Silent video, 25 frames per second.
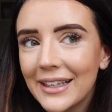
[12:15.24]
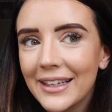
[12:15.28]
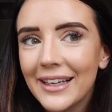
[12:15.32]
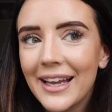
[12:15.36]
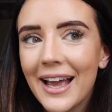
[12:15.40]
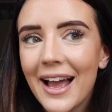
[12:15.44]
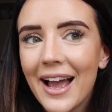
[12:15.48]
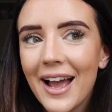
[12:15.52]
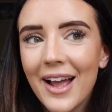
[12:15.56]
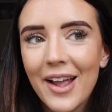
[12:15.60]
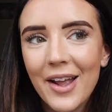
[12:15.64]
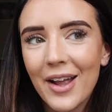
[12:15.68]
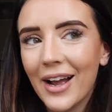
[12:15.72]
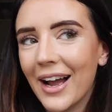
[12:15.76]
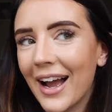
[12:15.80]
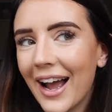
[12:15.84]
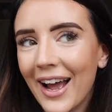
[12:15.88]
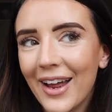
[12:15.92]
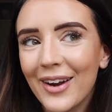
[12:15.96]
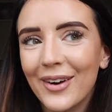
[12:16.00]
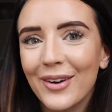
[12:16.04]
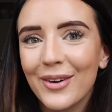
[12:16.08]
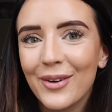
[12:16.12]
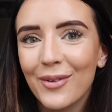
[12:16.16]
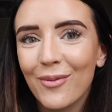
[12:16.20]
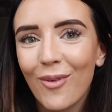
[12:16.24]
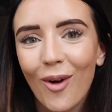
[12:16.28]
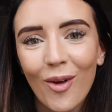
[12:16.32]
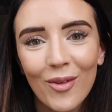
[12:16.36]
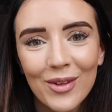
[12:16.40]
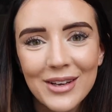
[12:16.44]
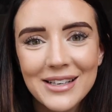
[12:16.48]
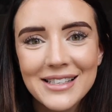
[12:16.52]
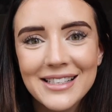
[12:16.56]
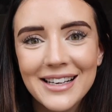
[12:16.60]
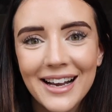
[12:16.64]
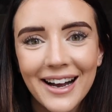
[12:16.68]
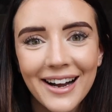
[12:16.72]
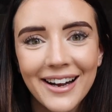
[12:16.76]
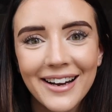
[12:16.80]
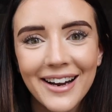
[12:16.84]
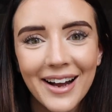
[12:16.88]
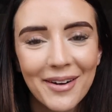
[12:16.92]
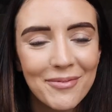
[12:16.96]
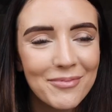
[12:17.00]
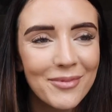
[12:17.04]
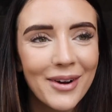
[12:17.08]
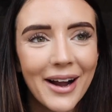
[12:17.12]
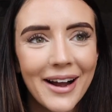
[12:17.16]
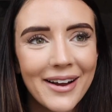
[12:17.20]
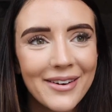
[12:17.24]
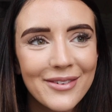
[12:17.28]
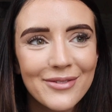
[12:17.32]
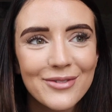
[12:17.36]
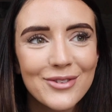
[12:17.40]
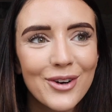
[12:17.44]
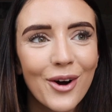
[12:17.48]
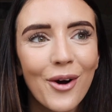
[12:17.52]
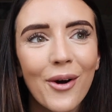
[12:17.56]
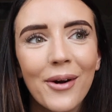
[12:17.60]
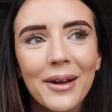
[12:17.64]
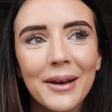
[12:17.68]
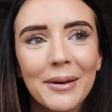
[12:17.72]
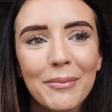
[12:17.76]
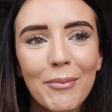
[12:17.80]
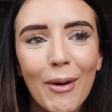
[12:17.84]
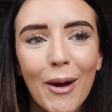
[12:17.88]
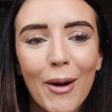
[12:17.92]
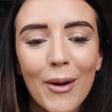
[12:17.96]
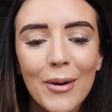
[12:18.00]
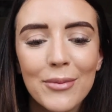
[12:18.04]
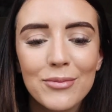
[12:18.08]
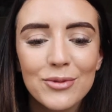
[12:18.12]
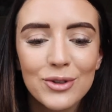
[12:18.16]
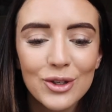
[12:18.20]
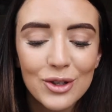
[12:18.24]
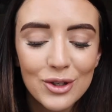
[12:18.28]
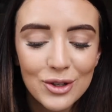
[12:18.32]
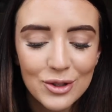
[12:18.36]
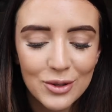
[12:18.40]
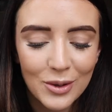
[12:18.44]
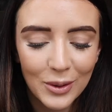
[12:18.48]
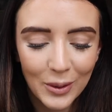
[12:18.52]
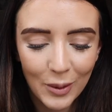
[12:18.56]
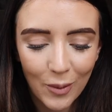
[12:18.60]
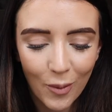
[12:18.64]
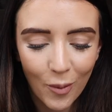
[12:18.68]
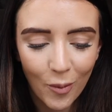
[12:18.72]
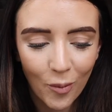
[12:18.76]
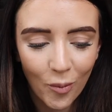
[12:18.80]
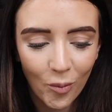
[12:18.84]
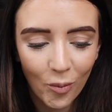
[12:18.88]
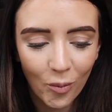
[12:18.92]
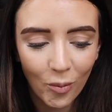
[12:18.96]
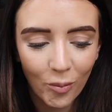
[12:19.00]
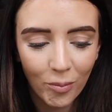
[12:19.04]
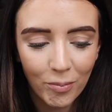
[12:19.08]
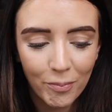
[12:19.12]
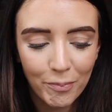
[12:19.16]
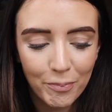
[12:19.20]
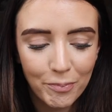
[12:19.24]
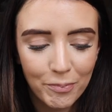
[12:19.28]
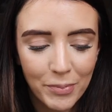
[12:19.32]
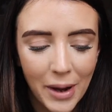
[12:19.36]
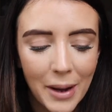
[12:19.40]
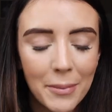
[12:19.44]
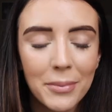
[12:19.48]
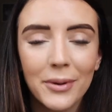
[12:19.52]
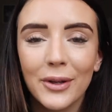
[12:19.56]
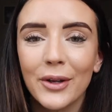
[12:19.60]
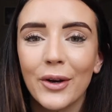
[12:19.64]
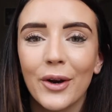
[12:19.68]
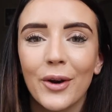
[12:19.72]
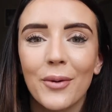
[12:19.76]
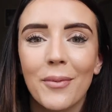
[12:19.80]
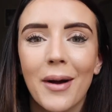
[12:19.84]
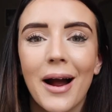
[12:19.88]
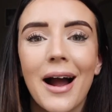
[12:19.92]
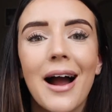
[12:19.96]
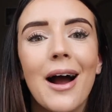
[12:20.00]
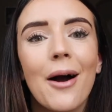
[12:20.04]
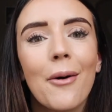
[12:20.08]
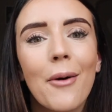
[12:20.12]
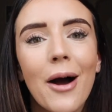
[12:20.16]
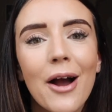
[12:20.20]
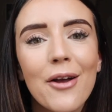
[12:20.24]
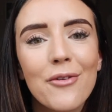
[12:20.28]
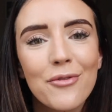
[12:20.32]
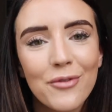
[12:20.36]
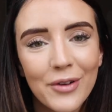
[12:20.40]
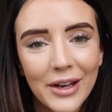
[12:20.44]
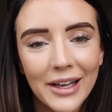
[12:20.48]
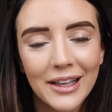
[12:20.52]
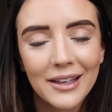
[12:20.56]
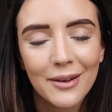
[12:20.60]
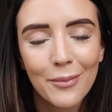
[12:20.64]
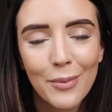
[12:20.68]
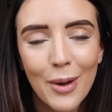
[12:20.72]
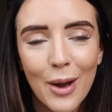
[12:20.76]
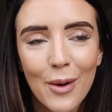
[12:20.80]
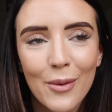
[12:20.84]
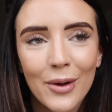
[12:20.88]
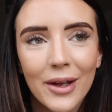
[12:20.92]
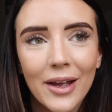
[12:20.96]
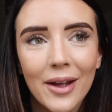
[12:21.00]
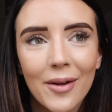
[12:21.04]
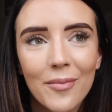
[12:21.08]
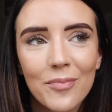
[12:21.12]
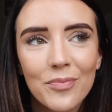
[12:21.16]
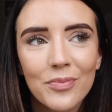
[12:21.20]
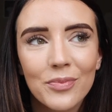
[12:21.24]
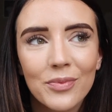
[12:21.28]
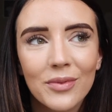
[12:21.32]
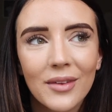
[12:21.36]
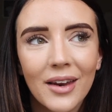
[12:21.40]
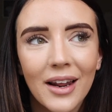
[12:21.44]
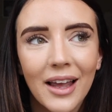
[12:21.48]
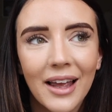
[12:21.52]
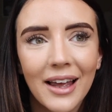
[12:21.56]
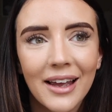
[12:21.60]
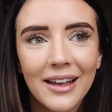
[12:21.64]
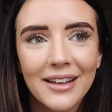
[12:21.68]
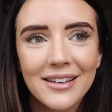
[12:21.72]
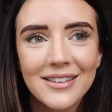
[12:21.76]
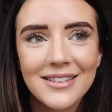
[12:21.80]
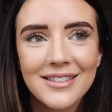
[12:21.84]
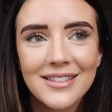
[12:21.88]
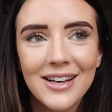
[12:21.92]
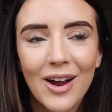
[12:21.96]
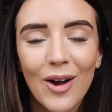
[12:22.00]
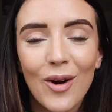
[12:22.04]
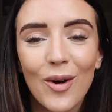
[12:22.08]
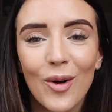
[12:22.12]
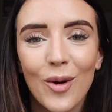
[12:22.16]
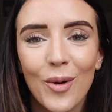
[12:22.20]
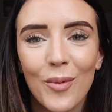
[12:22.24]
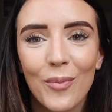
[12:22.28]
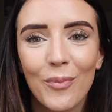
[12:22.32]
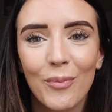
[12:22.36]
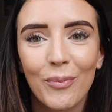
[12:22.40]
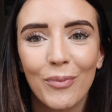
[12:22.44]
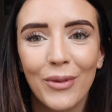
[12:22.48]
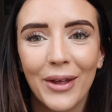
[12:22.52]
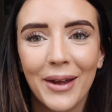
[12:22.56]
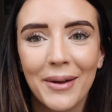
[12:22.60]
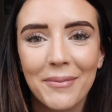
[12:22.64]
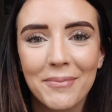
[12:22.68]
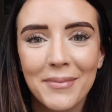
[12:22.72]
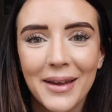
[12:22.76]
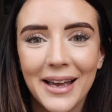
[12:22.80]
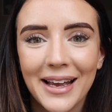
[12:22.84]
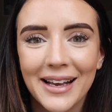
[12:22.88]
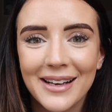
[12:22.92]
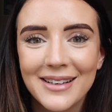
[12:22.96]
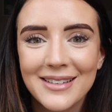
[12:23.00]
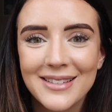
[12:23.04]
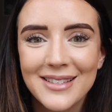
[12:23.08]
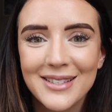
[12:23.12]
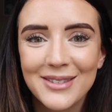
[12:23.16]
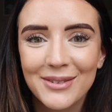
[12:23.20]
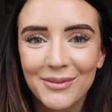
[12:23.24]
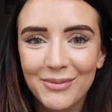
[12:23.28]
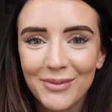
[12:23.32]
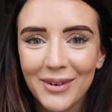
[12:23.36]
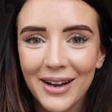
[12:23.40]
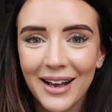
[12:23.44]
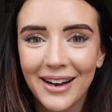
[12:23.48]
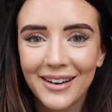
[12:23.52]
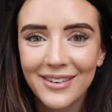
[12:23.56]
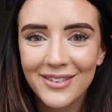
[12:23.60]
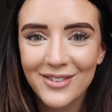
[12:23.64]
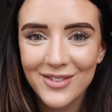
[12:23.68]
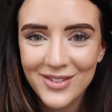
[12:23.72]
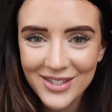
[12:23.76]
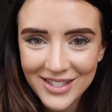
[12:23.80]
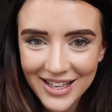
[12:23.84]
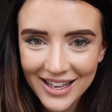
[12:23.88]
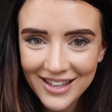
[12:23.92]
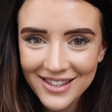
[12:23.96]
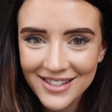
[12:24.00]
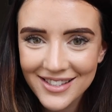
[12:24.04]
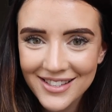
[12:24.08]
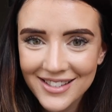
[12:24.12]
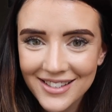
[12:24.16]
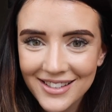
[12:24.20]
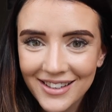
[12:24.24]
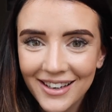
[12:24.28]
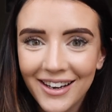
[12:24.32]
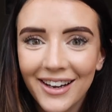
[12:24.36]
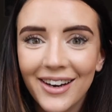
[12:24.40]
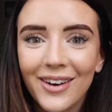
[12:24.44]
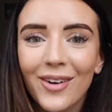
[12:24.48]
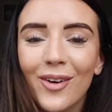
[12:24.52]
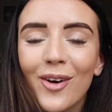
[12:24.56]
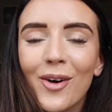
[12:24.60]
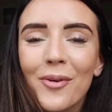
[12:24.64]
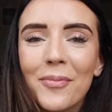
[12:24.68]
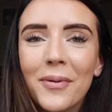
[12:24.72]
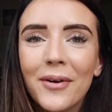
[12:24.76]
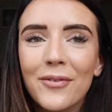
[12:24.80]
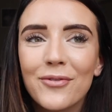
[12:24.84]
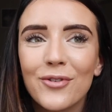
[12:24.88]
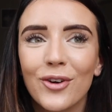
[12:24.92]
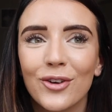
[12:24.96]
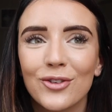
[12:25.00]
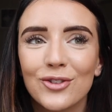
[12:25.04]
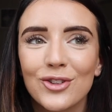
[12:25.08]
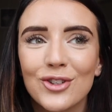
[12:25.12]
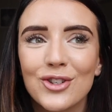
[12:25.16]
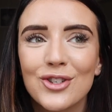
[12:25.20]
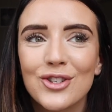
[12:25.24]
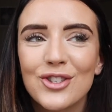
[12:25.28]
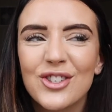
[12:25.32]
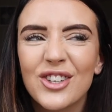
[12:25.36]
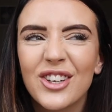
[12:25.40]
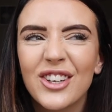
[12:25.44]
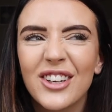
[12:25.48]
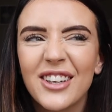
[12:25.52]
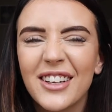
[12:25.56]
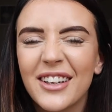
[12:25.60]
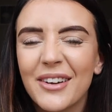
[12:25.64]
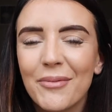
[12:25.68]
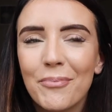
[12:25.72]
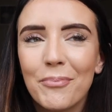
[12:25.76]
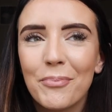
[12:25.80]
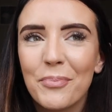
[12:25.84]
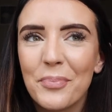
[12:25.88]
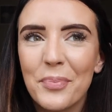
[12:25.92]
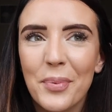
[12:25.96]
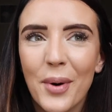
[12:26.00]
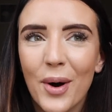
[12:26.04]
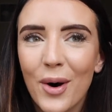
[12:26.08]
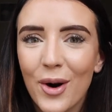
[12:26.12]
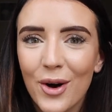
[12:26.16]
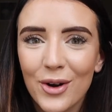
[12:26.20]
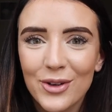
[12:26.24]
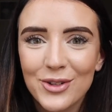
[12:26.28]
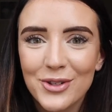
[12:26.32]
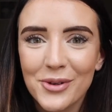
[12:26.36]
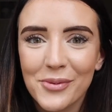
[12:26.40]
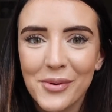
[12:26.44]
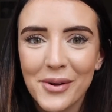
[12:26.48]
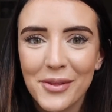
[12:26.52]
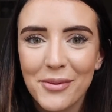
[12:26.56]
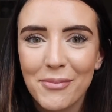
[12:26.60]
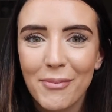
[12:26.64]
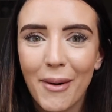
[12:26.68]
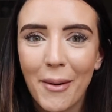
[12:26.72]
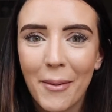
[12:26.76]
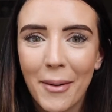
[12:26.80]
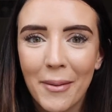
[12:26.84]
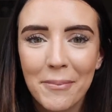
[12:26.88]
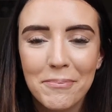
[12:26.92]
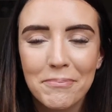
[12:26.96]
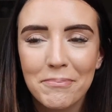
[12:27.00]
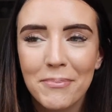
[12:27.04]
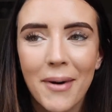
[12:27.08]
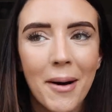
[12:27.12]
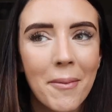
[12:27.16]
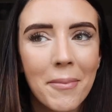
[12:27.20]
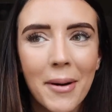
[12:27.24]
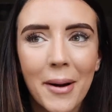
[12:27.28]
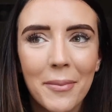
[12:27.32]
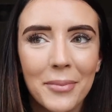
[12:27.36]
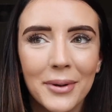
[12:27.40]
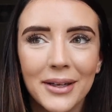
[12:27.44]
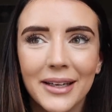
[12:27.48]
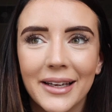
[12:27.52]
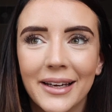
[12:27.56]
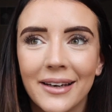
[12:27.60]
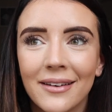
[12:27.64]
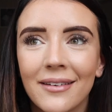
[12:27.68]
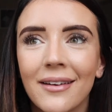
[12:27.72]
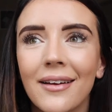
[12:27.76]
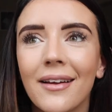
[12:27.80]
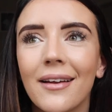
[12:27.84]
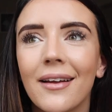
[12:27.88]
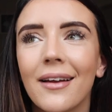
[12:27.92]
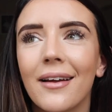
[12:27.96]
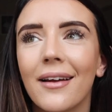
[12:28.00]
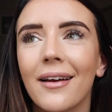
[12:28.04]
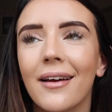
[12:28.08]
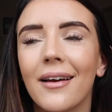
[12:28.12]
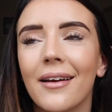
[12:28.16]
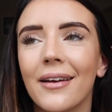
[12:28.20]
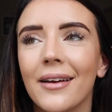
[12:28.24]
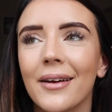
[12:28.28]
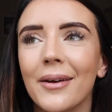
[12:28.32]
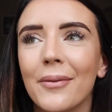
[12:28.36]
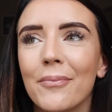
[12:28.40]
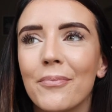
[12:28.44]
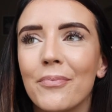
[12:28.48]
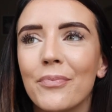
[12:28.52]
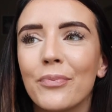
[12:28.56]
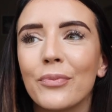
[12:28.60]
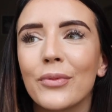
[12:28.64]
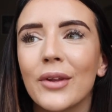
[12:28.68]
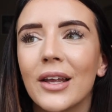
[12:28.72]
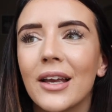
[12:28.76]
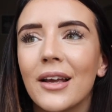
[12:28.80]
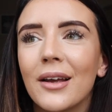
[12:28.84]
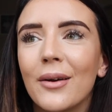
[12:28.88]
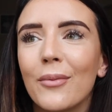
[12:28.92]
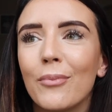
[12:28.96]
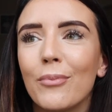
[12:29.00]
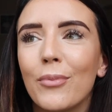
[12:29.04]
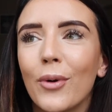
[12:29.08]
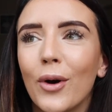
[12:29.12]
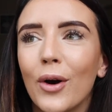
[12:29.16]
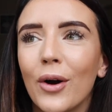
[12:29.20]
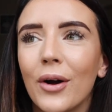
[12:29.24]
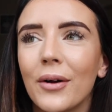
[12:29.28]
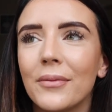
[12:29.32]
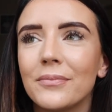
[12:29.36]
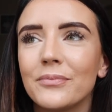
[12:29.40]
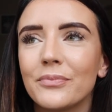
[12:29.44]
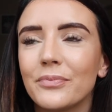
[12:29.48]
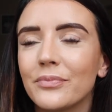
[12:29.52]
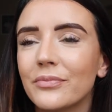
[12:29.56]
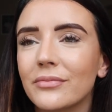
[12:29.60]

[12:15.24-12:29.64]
yeah, I don't know what this guy I'm kind of talking about. I'm just babbling on about how I feel about it, and I hope that it makes some kind of sense to you, and I hope I've not just bored you with my babbling. But